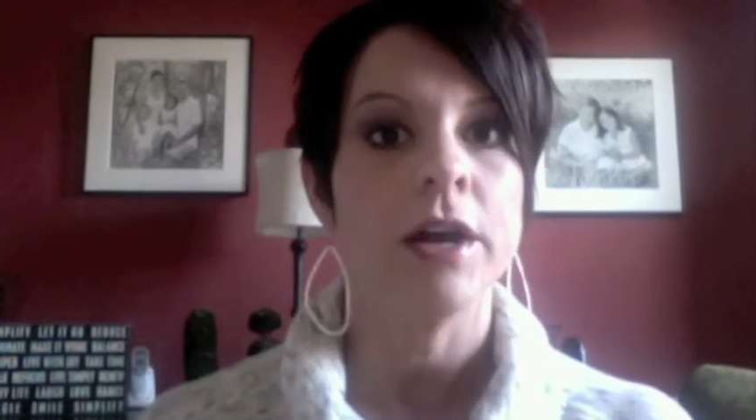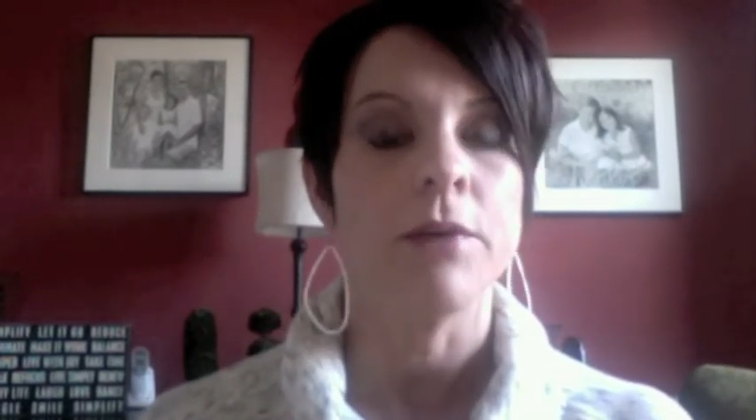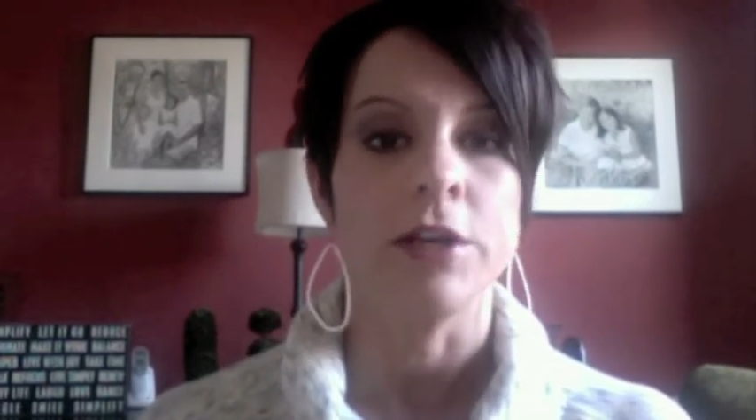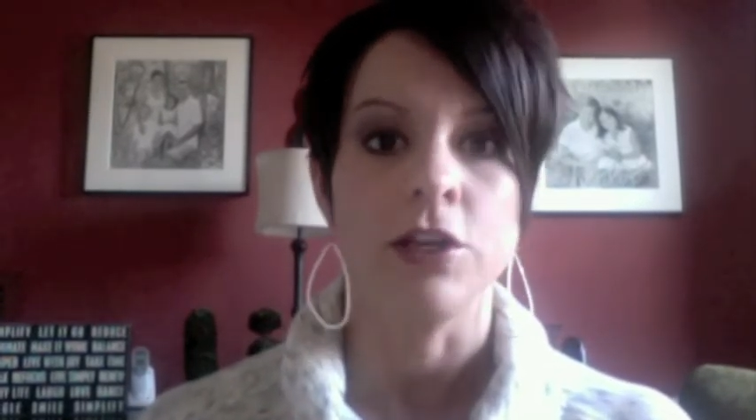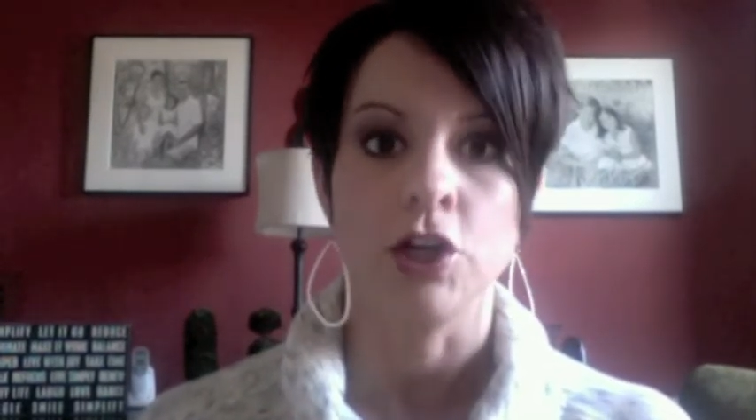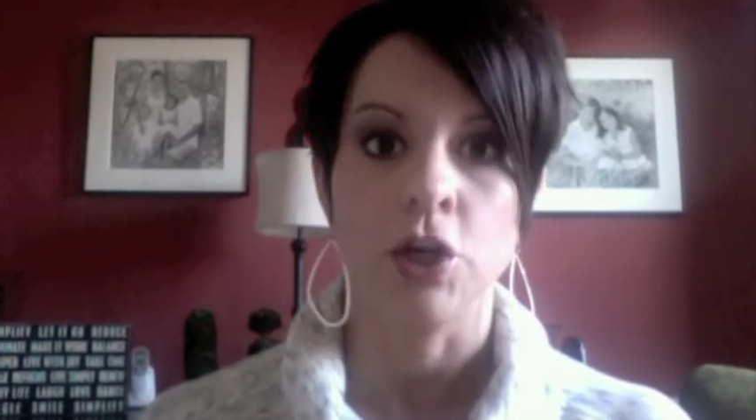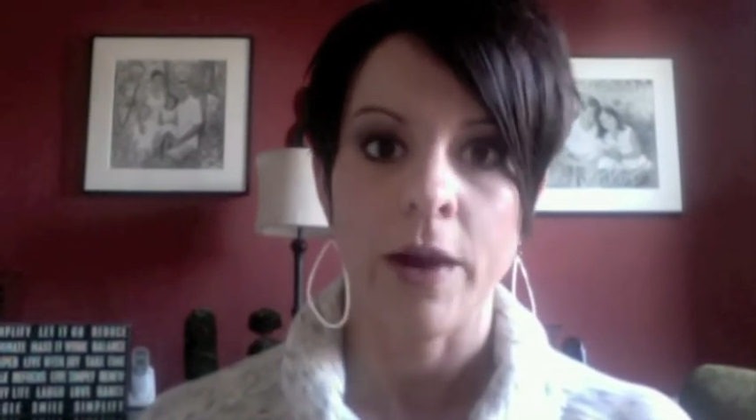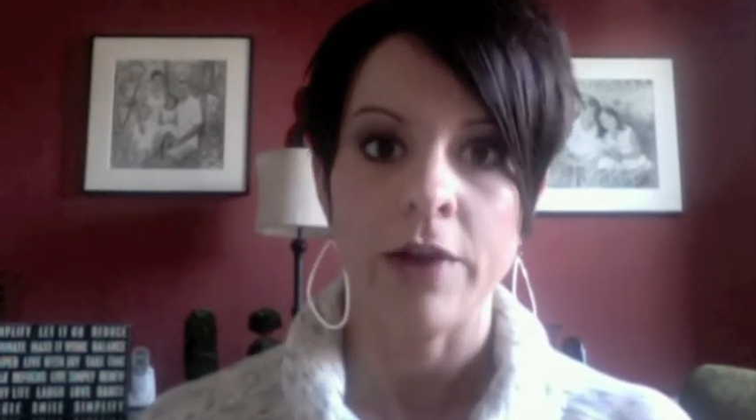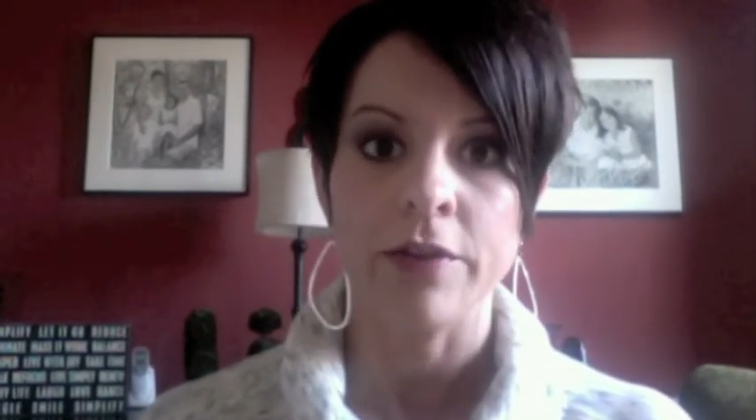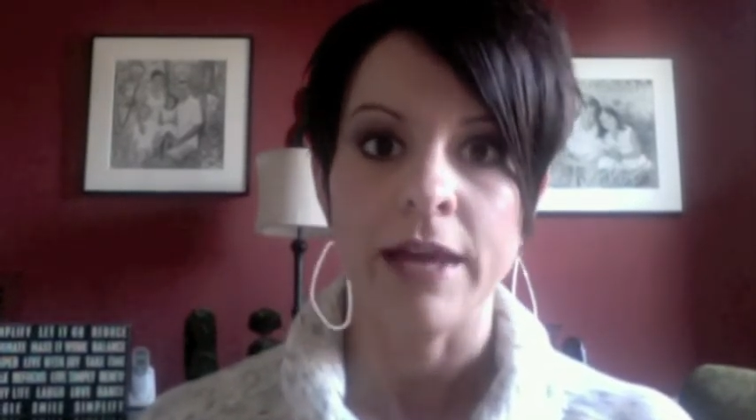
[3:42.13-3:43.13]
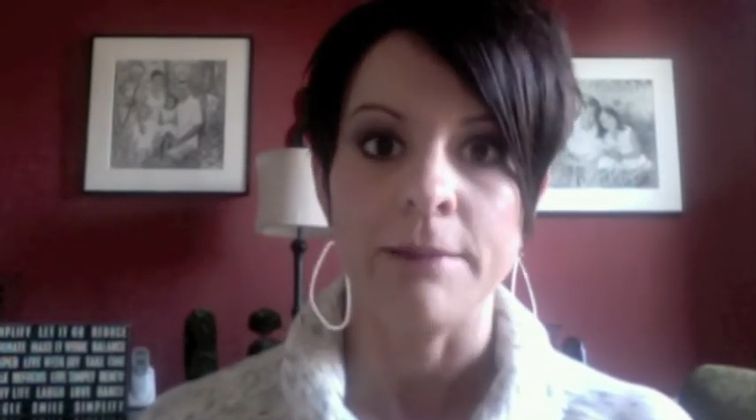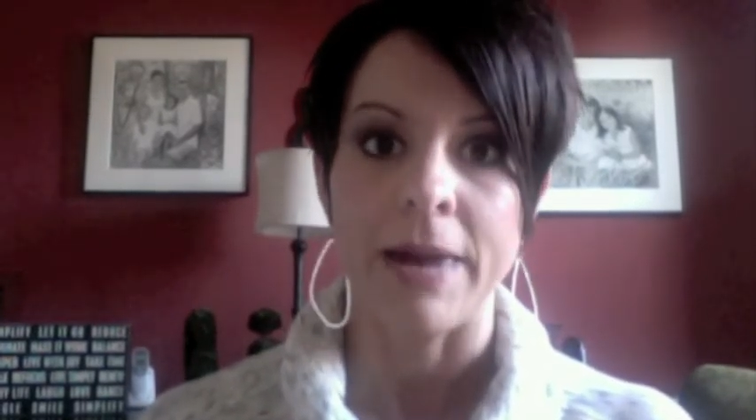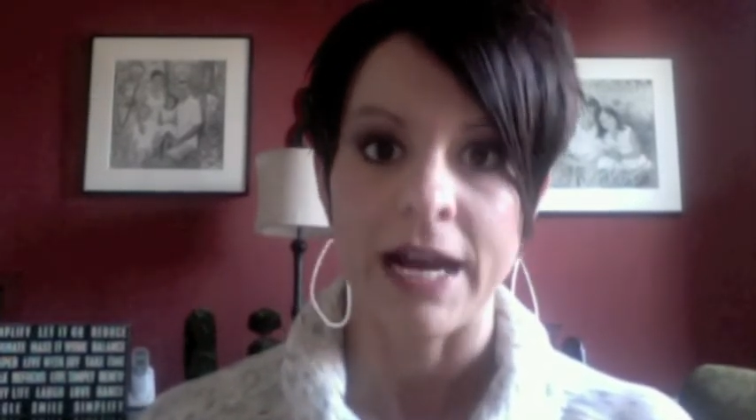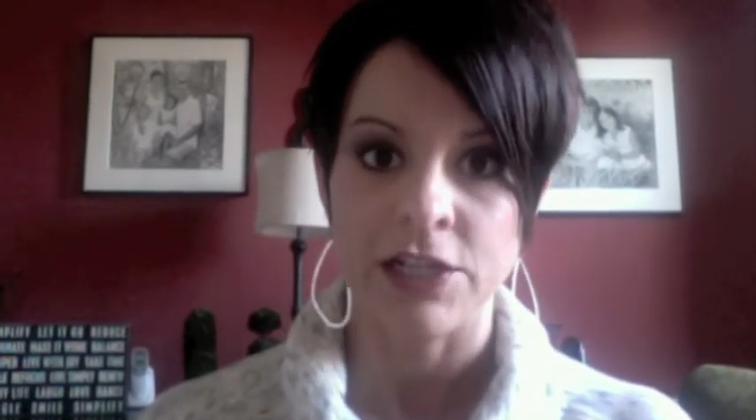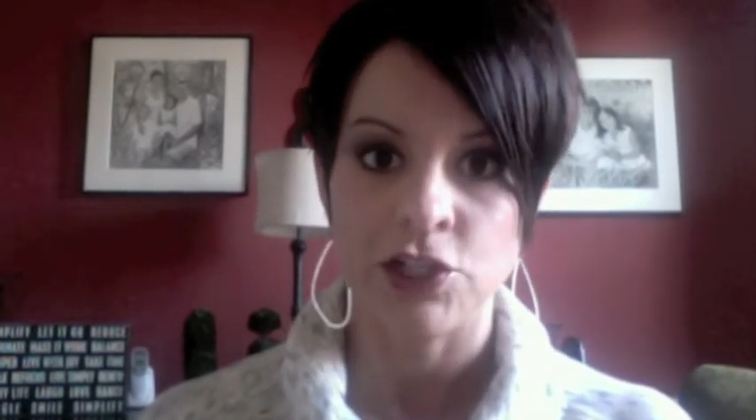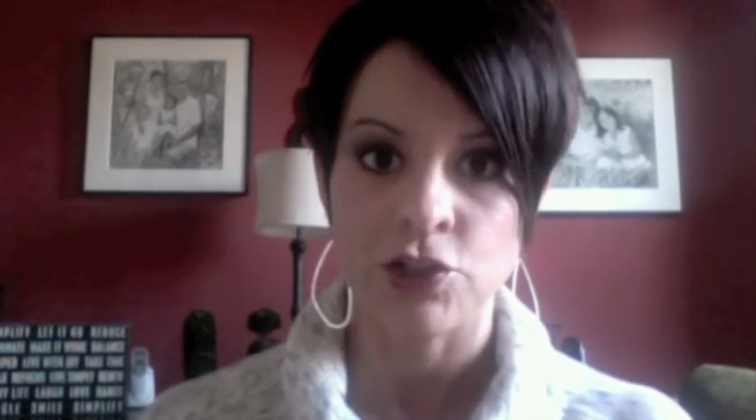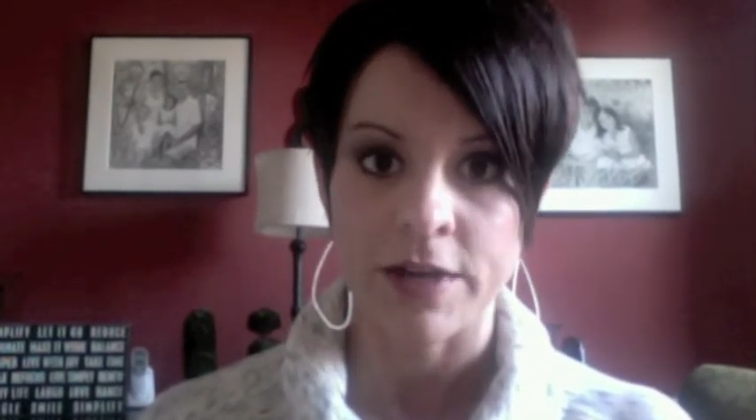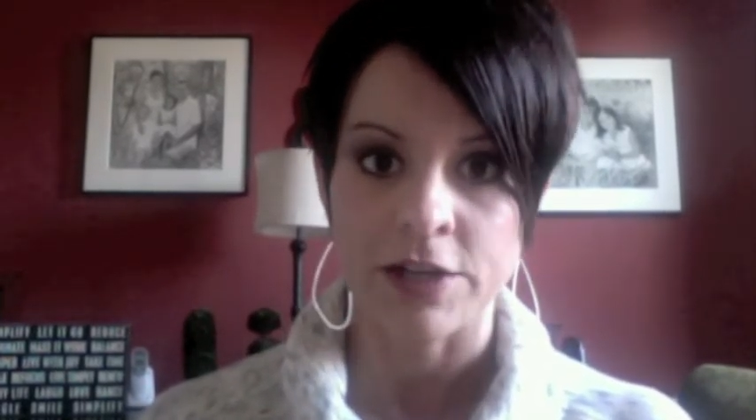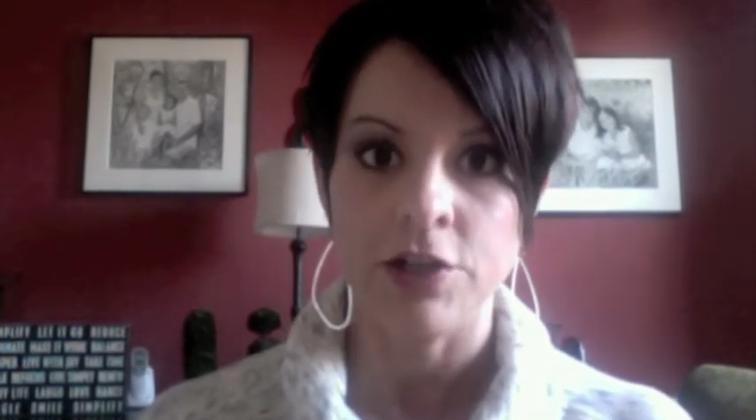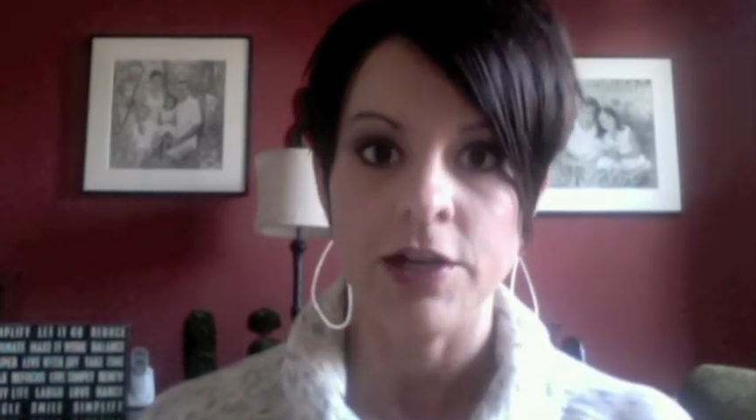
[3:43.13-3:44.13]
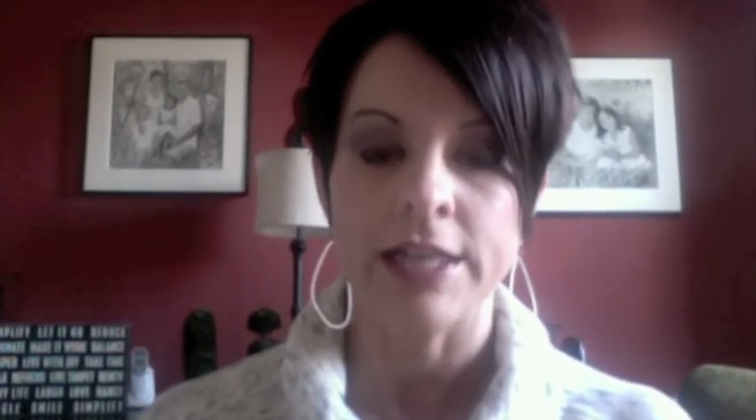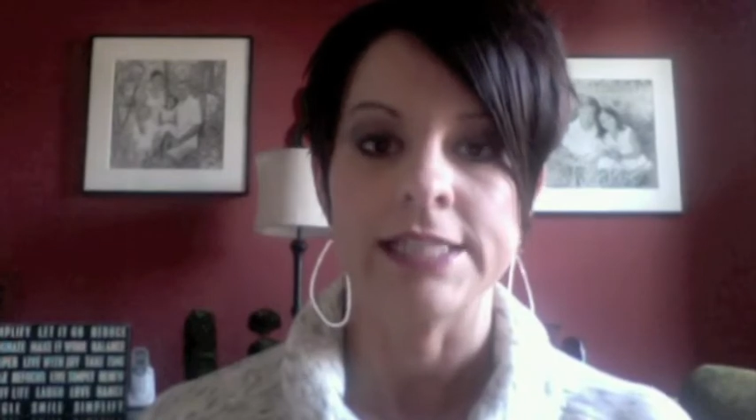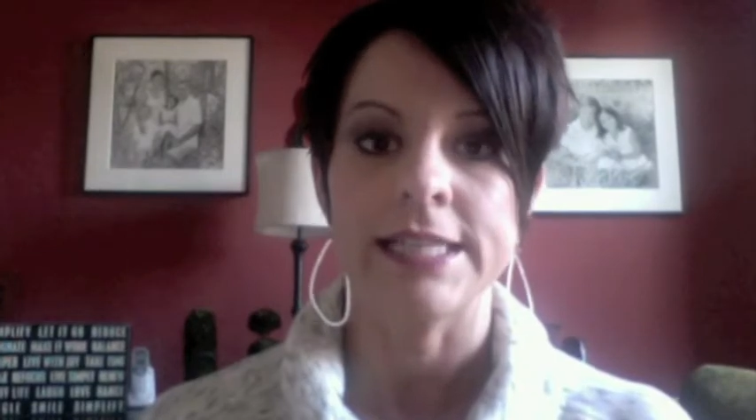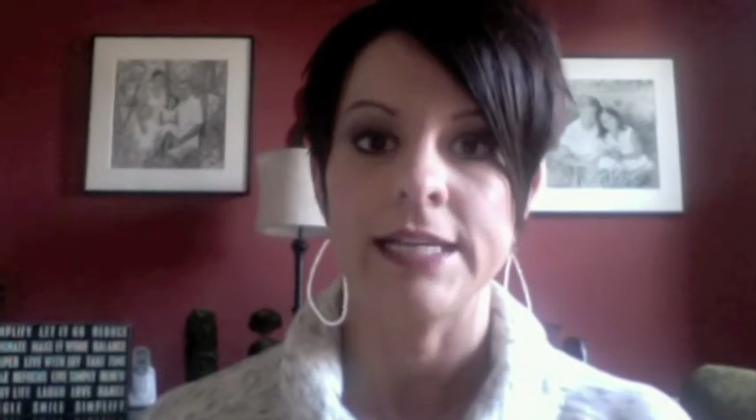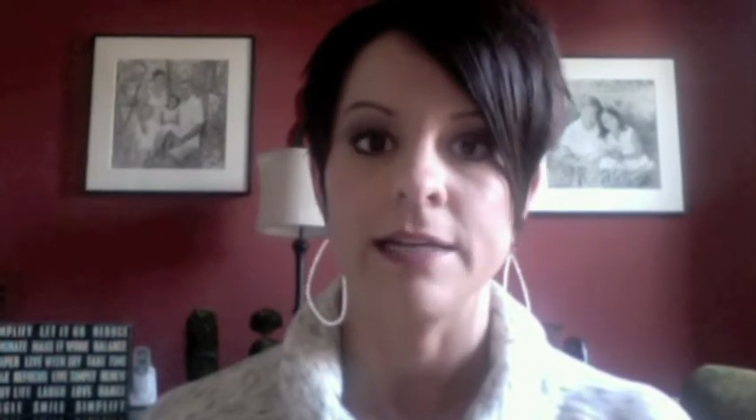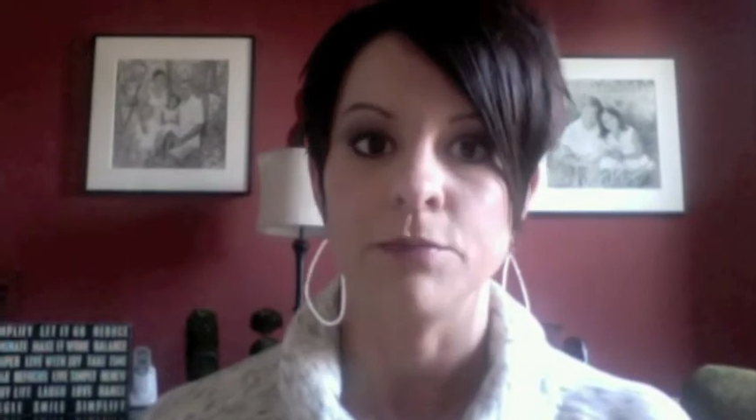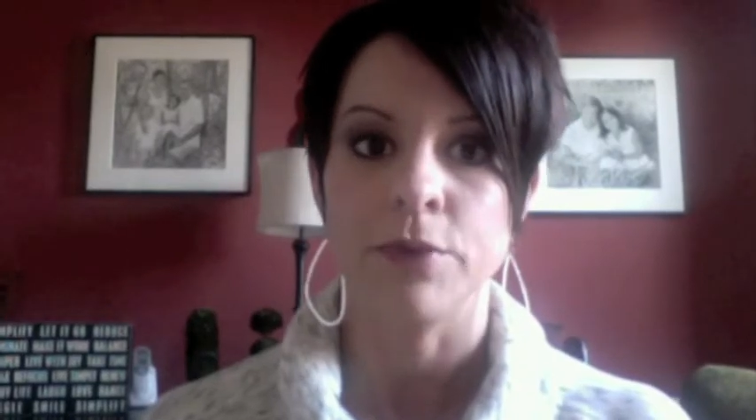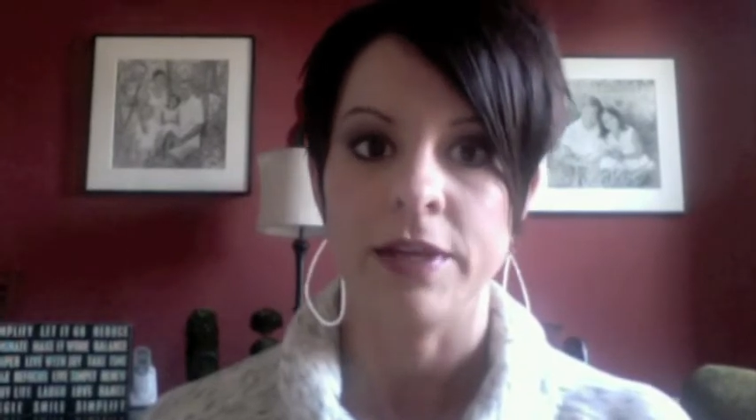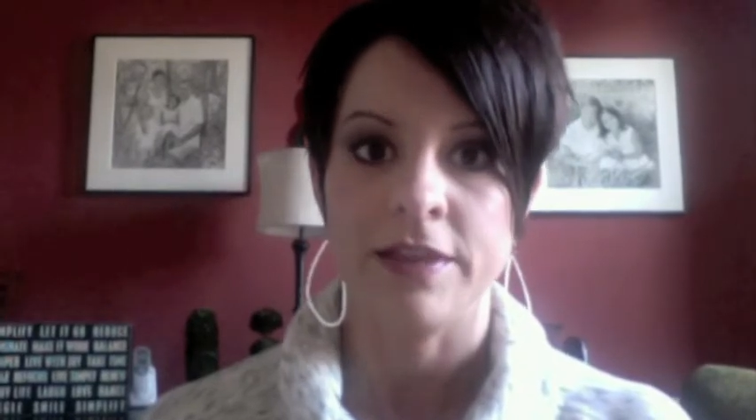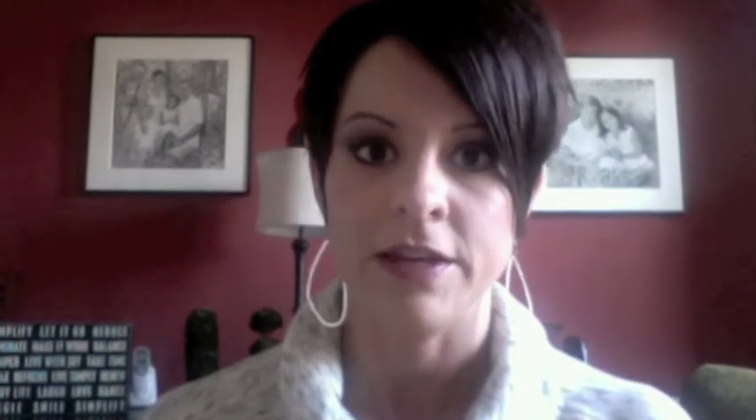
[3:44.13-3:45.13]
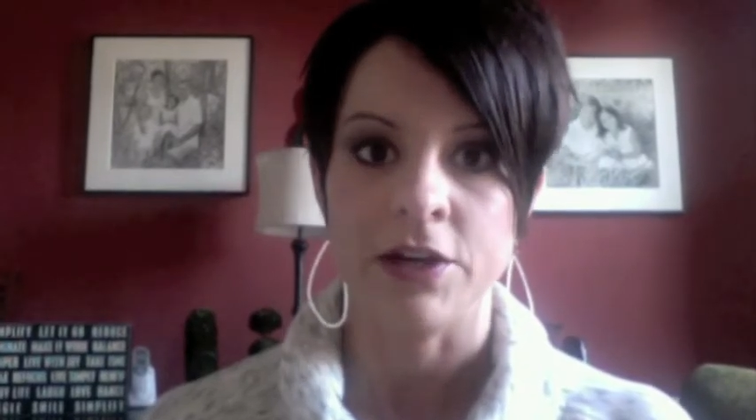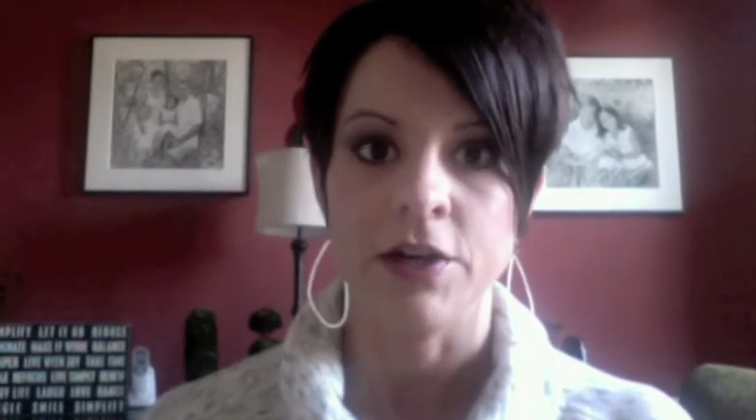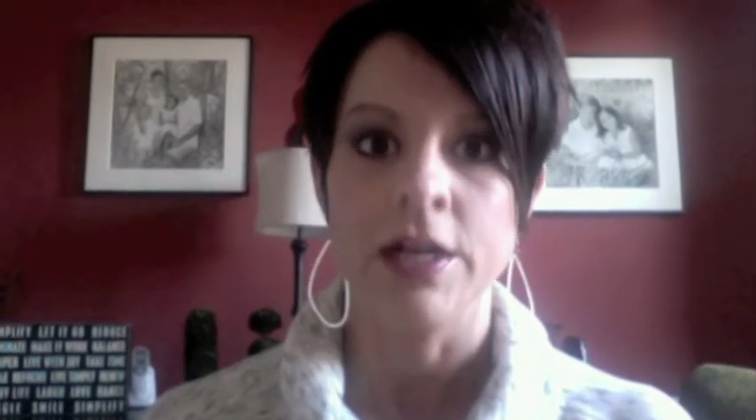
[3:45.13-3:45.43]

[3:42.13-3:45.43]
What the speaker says: I want you to go out and buy a shredder and set it up right there.